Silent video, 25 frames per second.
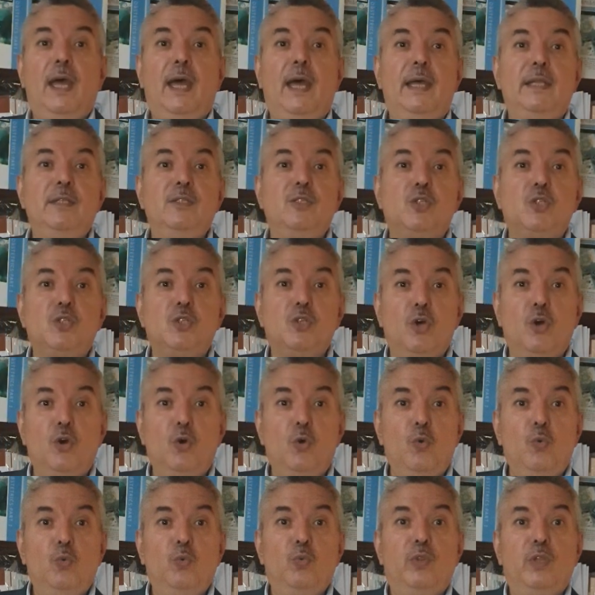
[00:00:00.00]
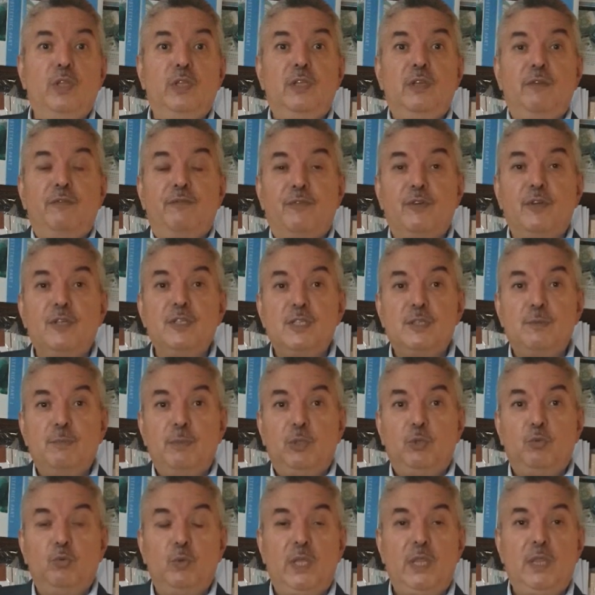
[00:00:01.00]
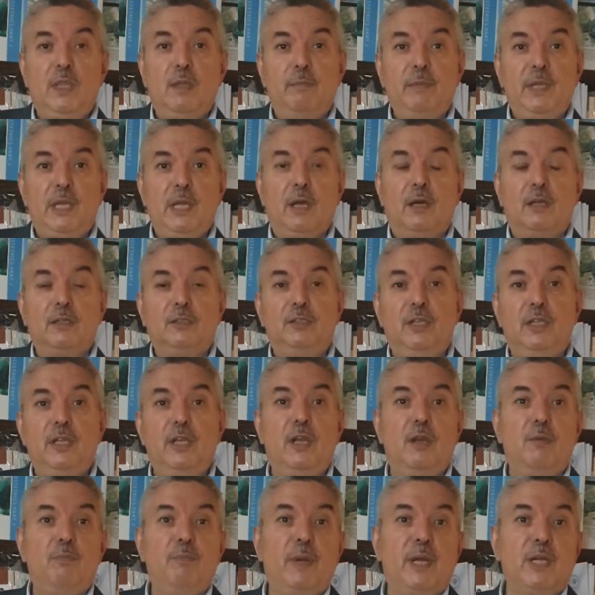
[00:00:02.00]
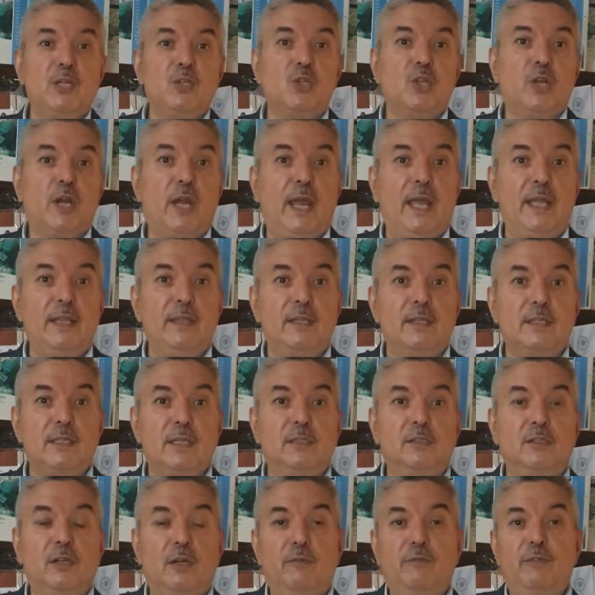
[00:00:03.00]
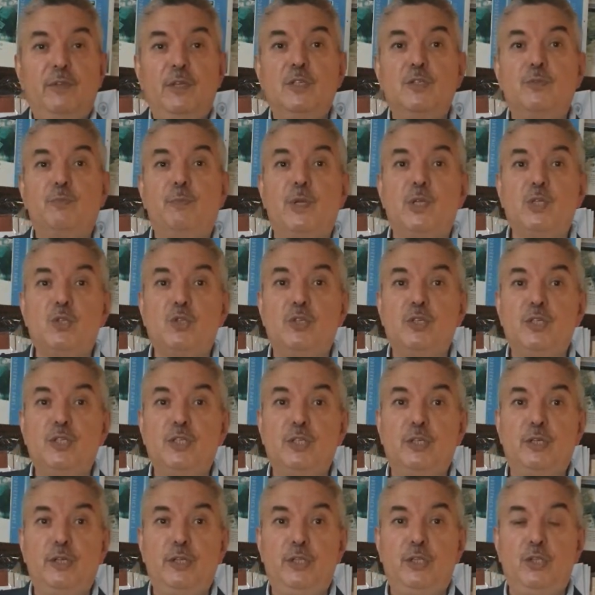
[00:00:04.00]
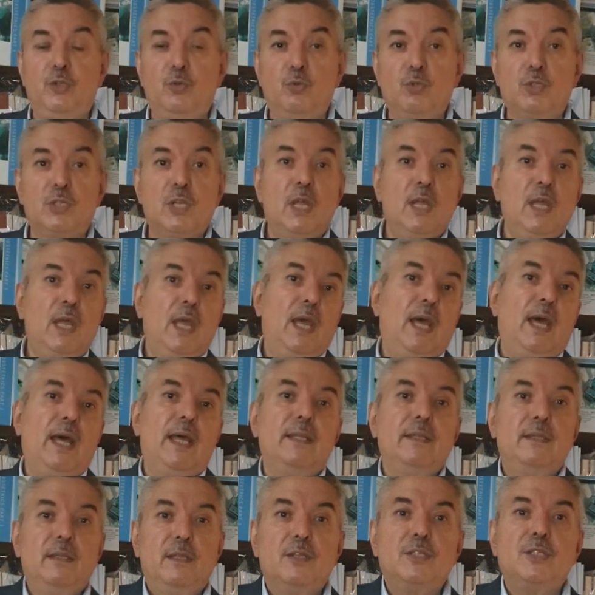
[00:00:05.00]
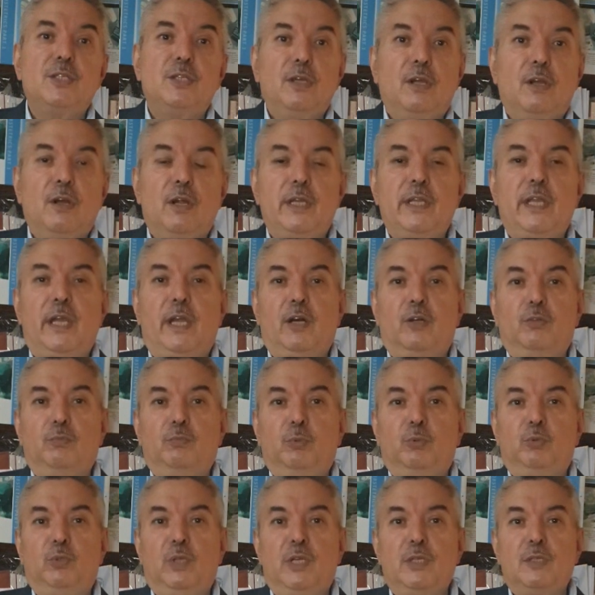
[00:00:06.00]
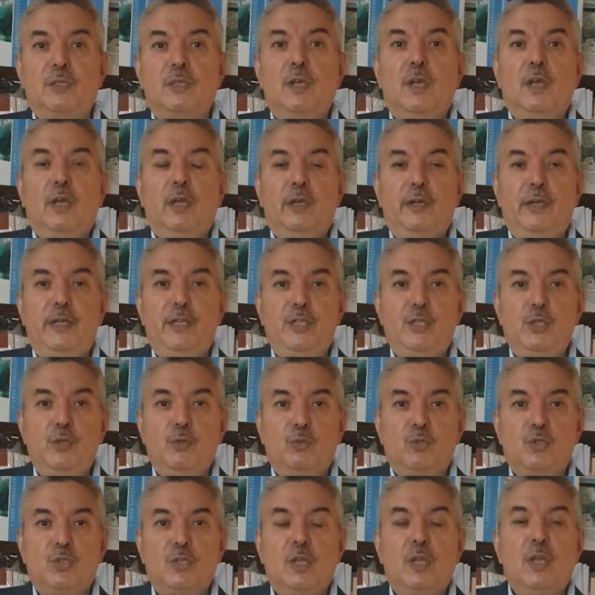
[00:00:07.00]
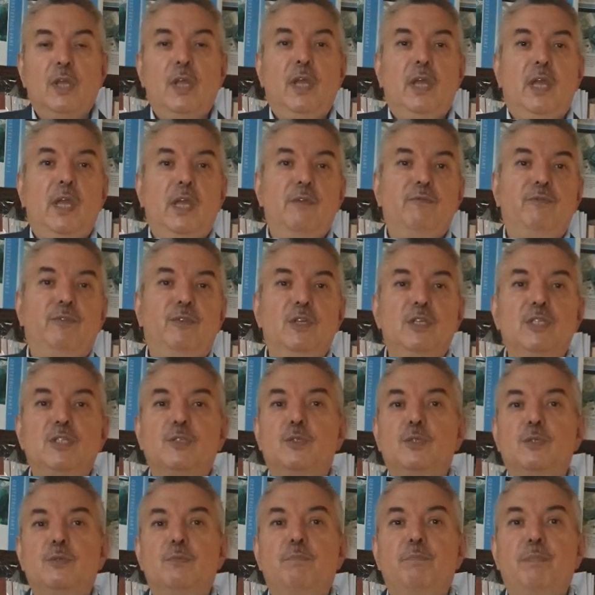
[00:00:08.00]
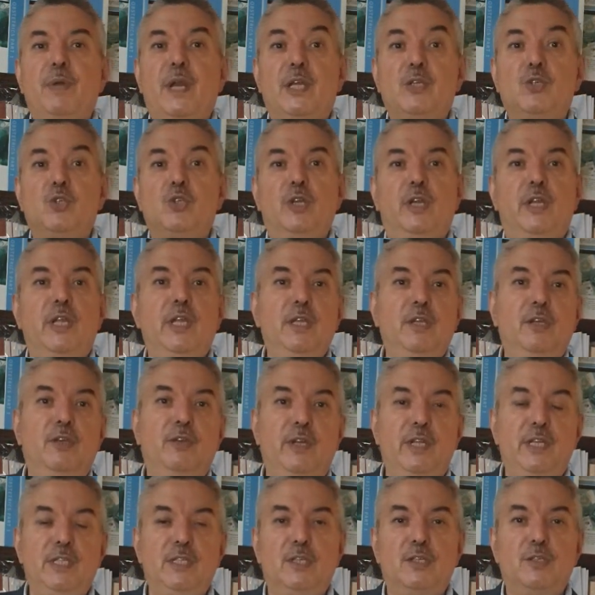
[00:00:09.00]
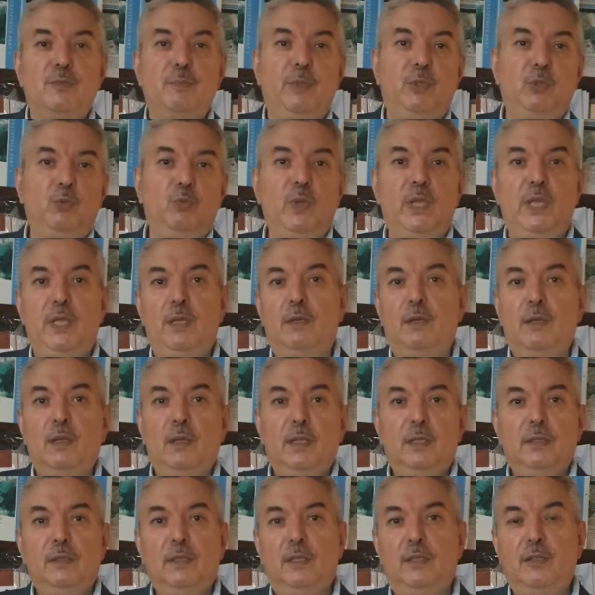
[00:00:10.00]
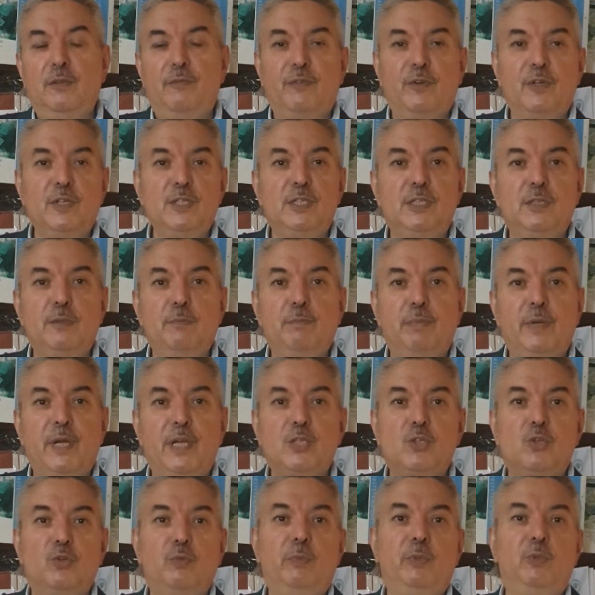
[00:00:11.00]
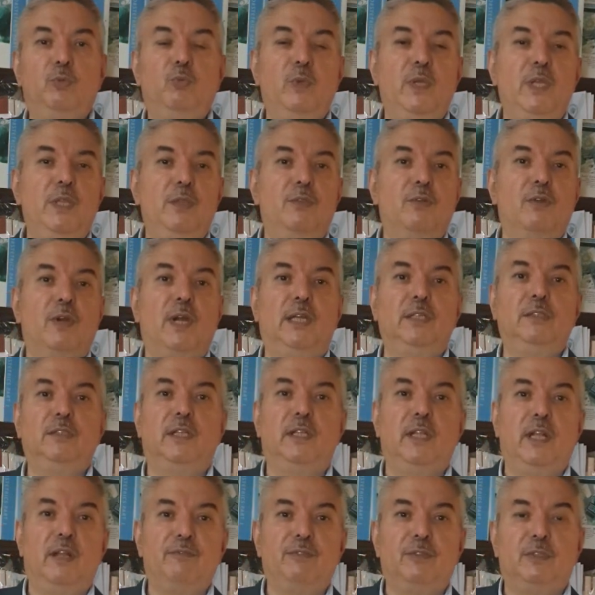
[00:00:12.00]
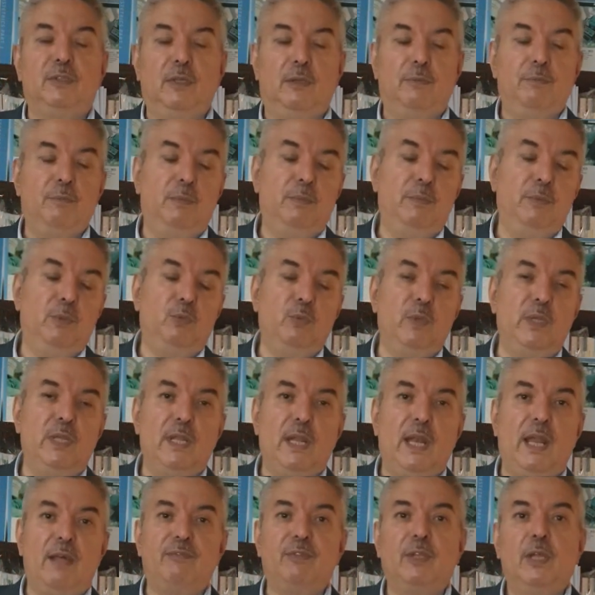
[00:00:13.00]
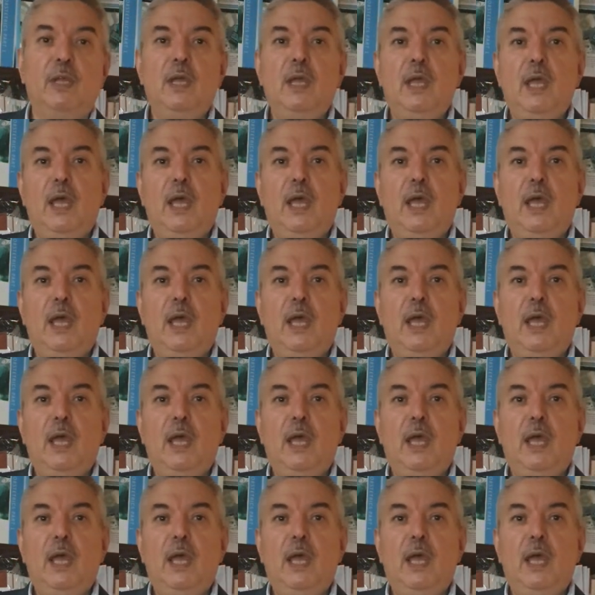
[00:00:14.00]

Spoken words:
and so the difference between the mean arterial pressure and the central venous pressure is reduced, and thus the cardiac output is reduced. If this pressure increases between the difference in pressure between the right and left, between the left